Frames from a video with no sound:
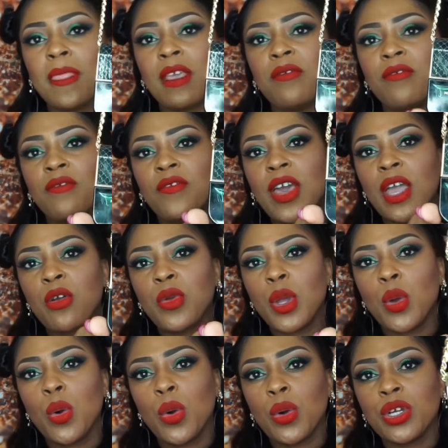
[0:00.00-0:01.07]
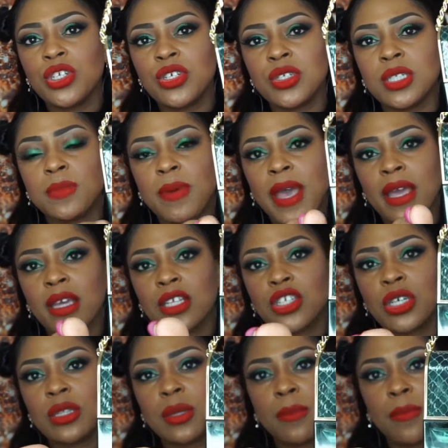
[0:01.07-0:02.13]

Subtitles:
Very gorgeous packaging. The